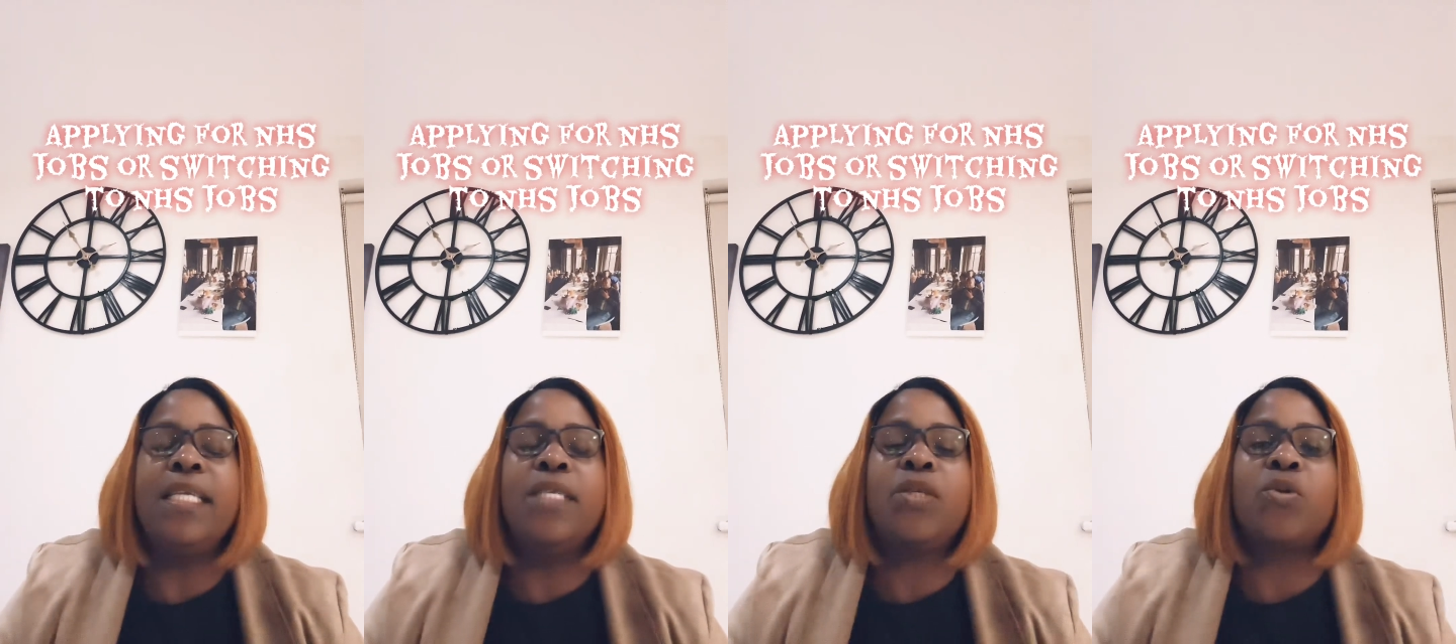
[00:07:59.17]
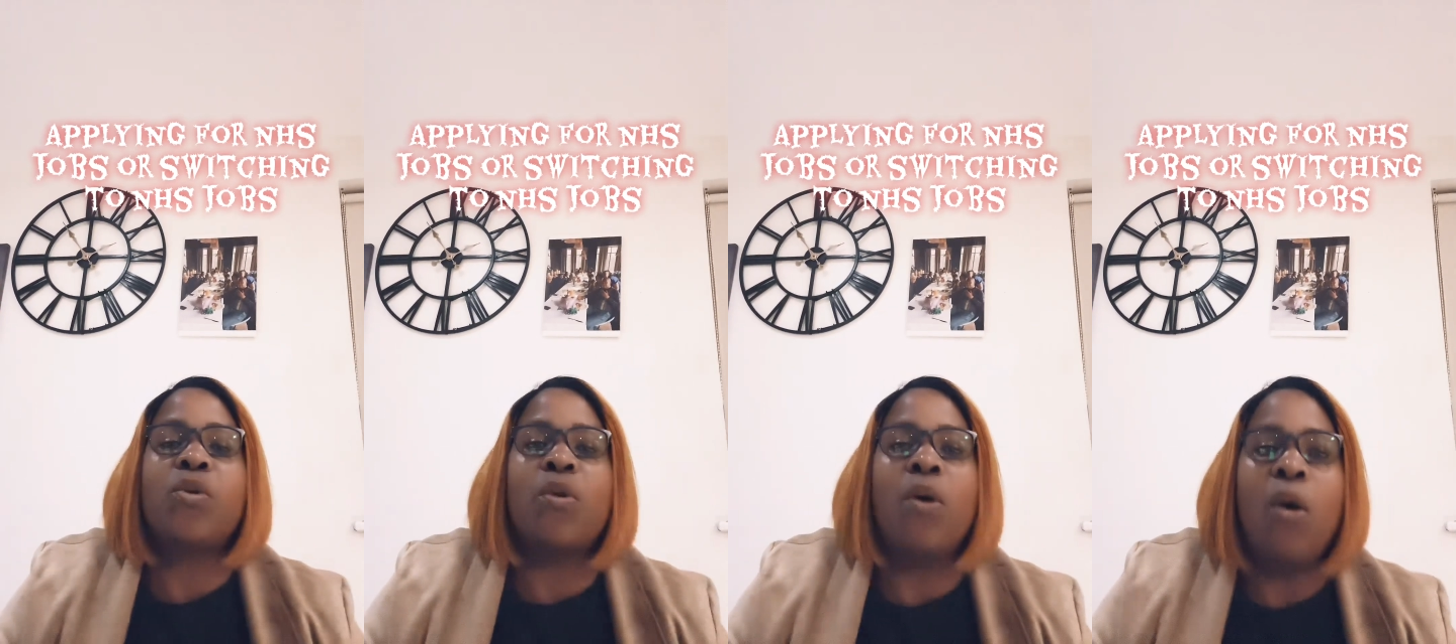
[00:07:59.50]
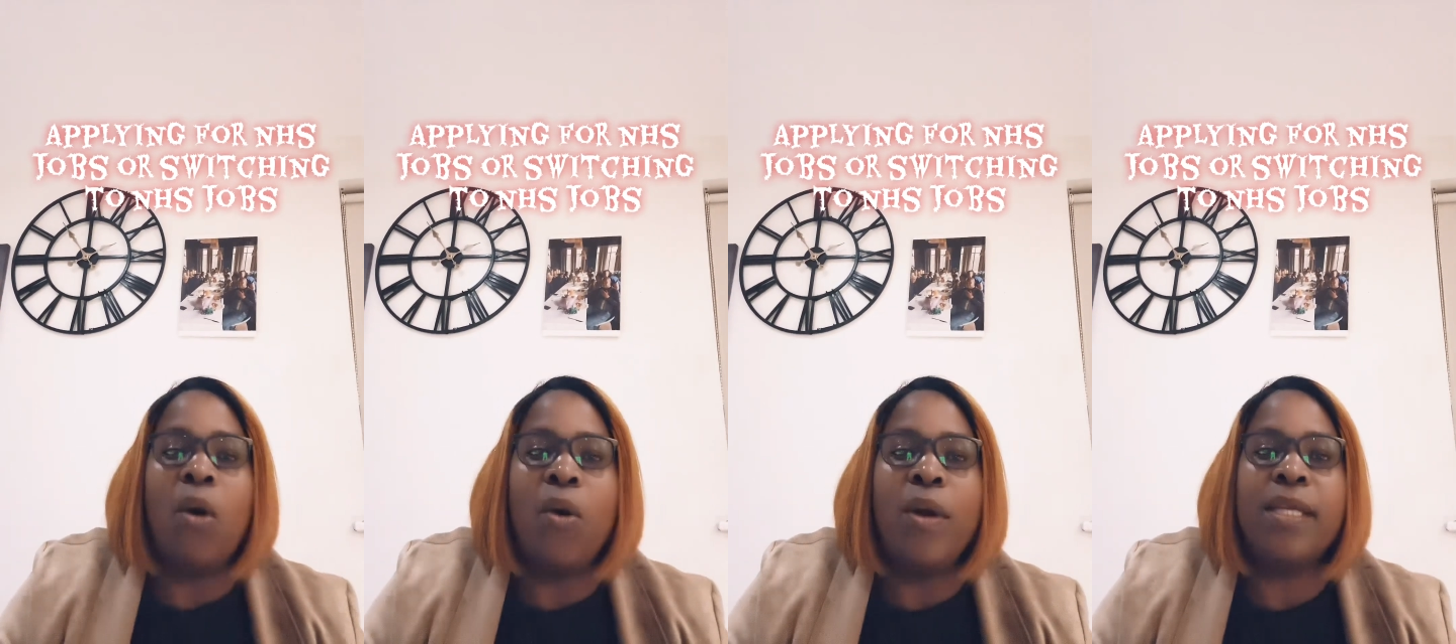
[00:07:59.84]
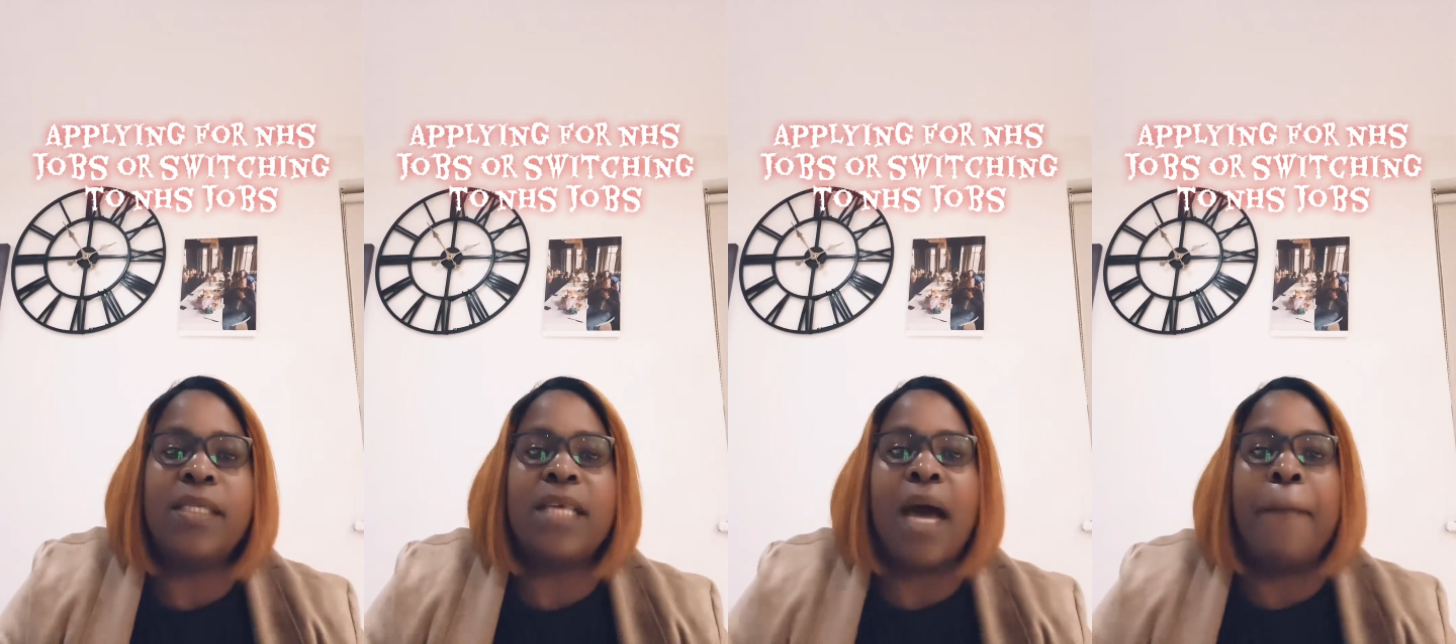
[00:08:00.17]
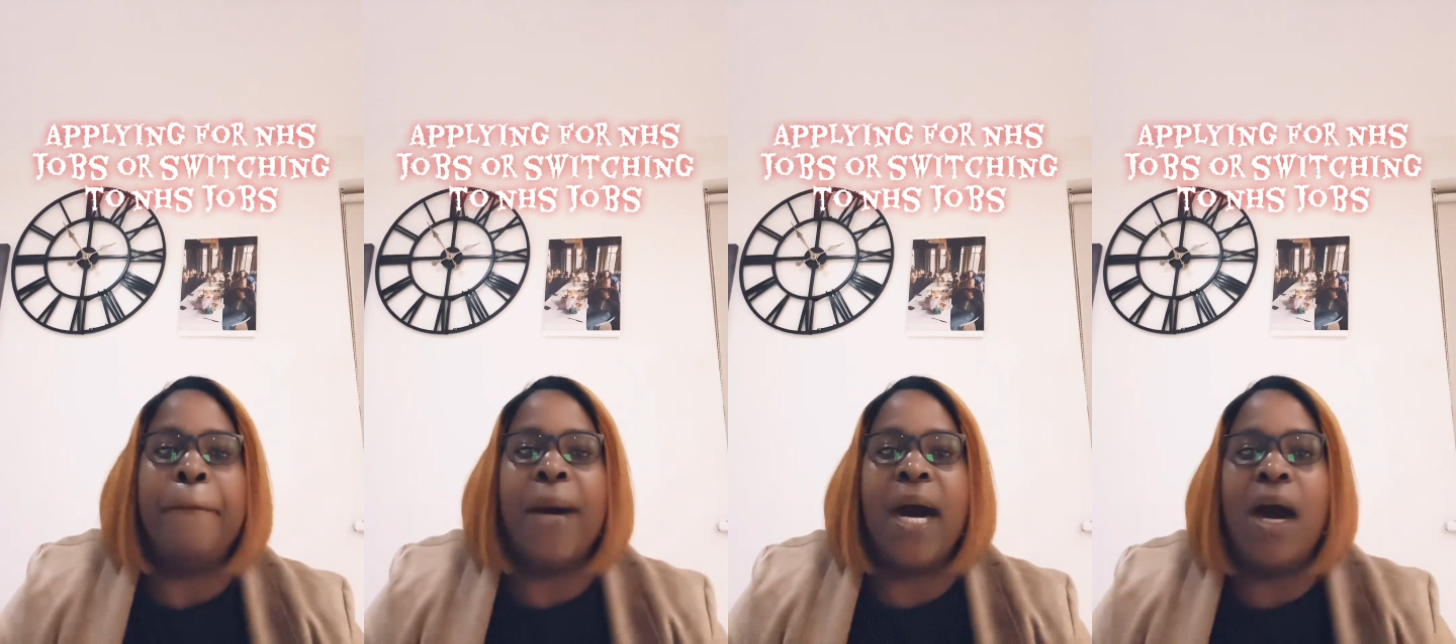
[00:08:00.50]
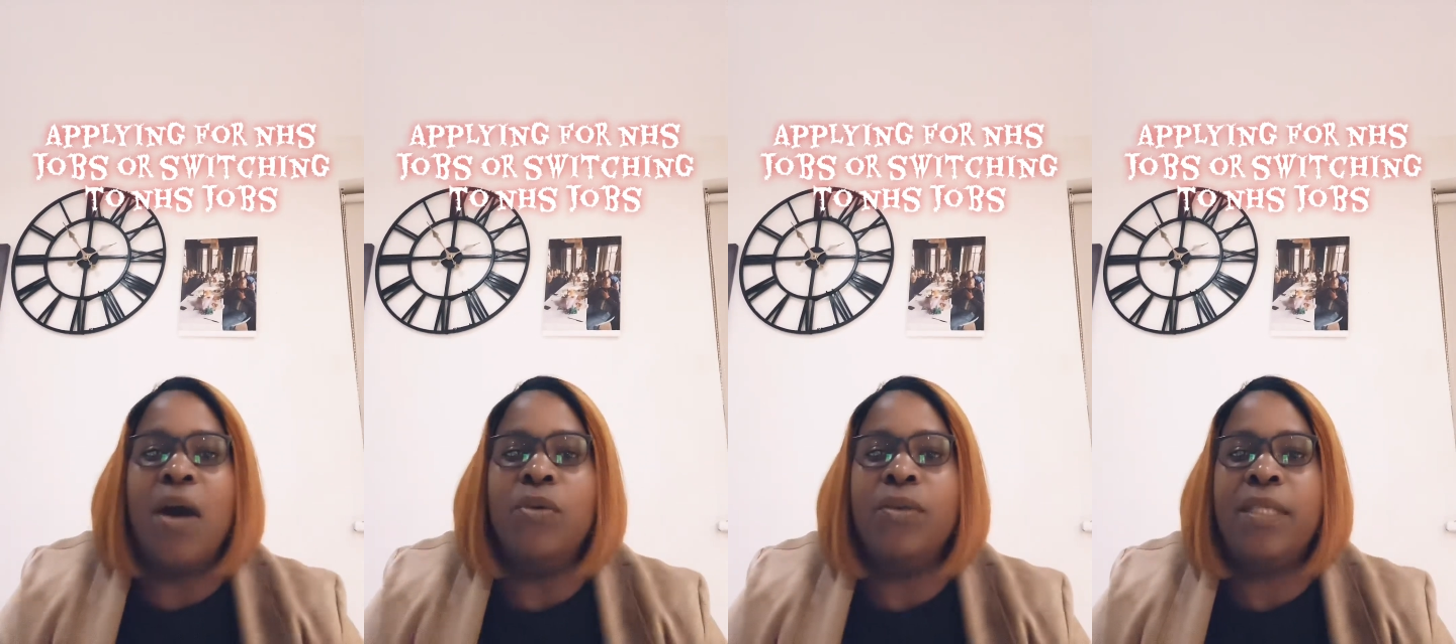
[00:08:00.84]
this role is
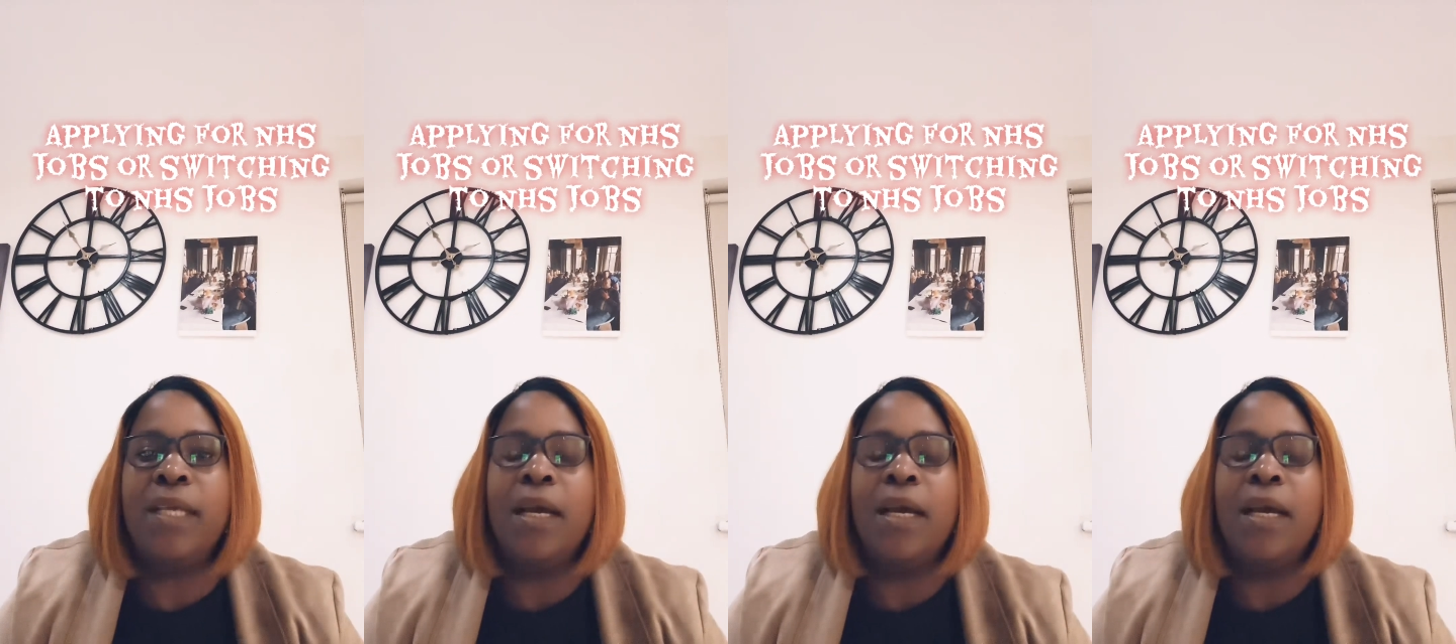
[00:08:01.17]
about,